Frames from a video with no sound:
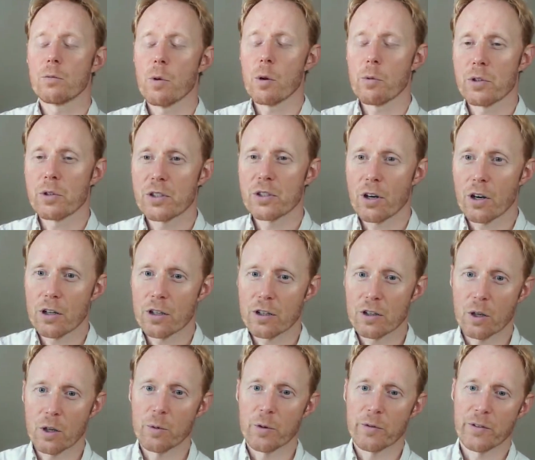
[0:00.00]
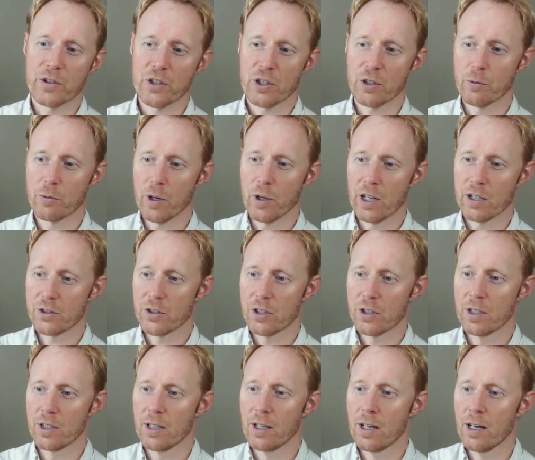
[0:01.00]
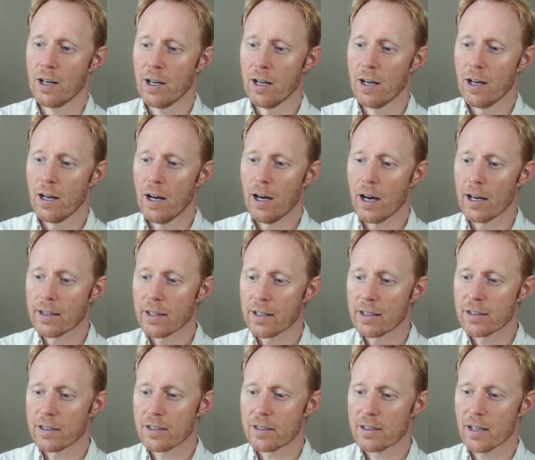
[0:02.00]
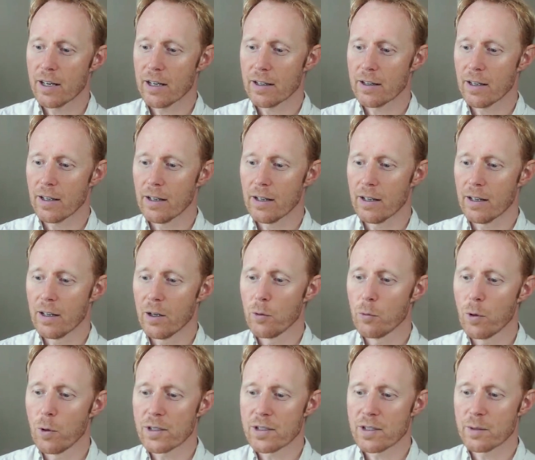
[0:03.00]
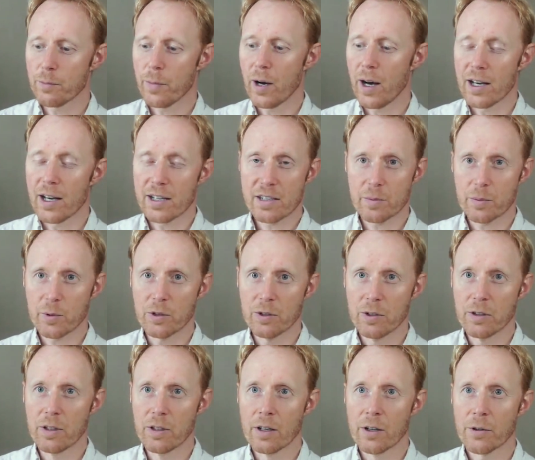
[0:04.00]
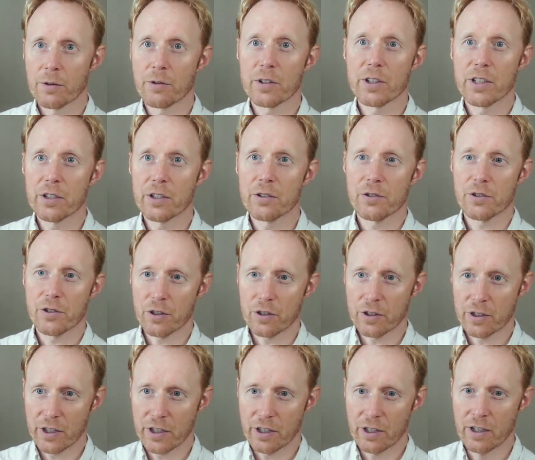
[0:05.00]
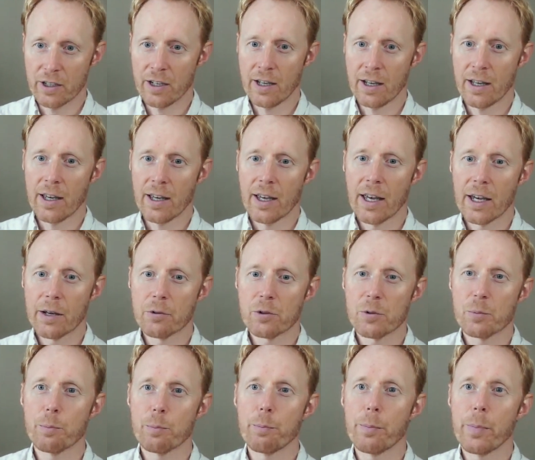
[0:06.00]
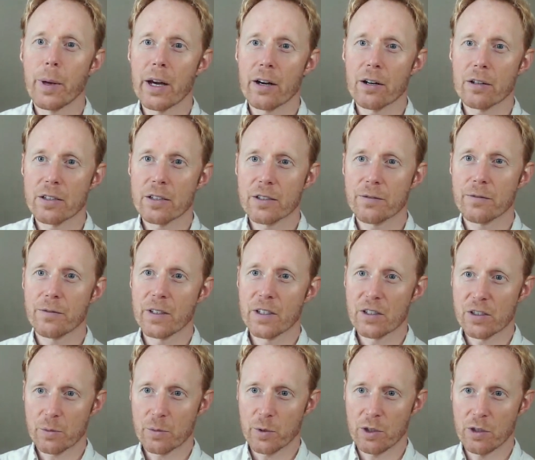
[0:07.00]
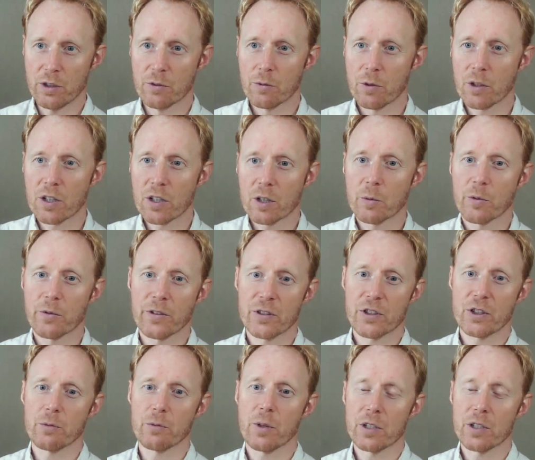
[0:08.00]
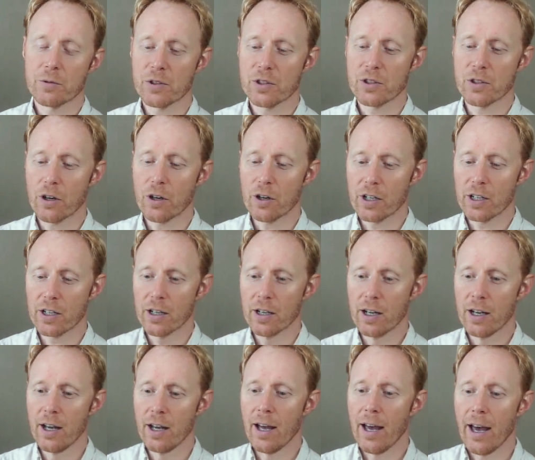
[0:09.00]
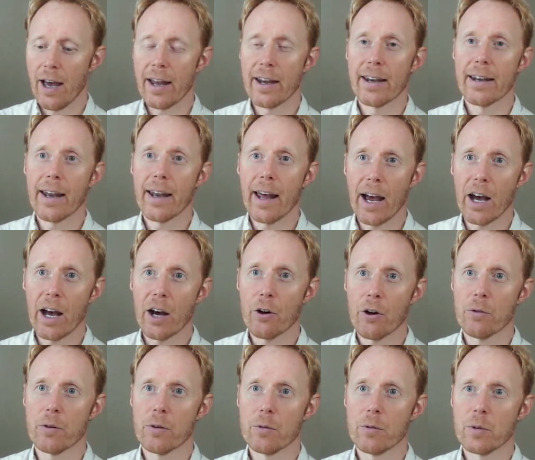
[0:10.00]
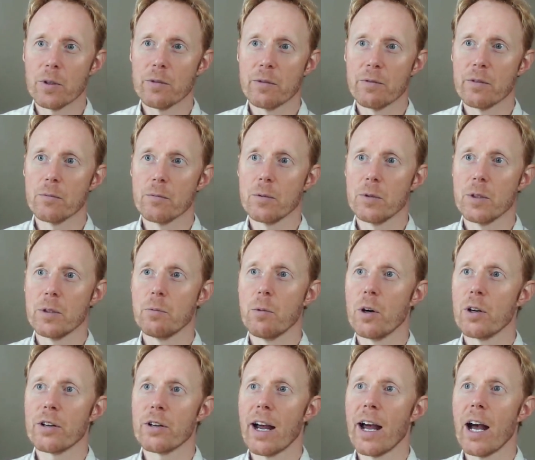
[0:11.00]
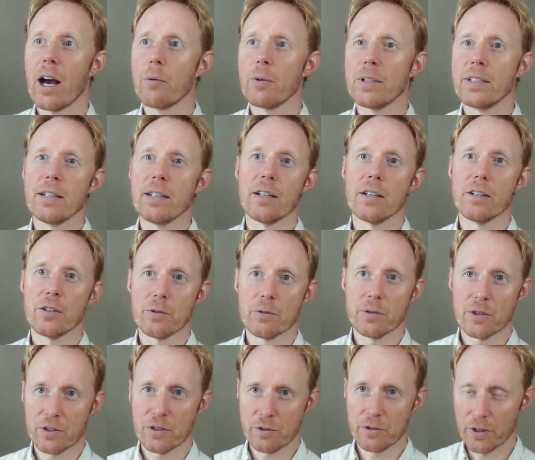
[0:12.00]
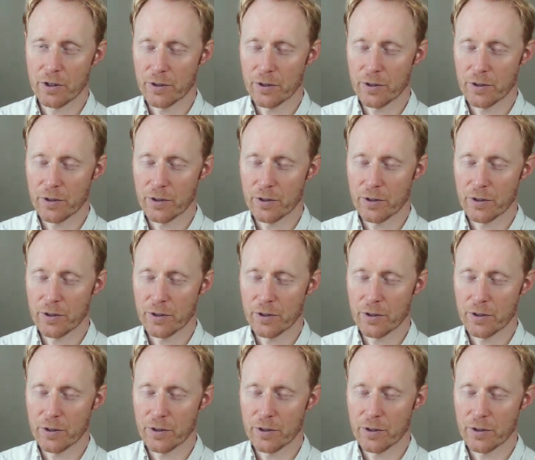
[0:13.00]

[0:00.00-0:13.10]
So when we started Global Fishing Watch, I like to say that it wasn't possible three years earlier. It was barely feasible when Global Fishing Watch was starting. And now we, we wonder how we didn't do it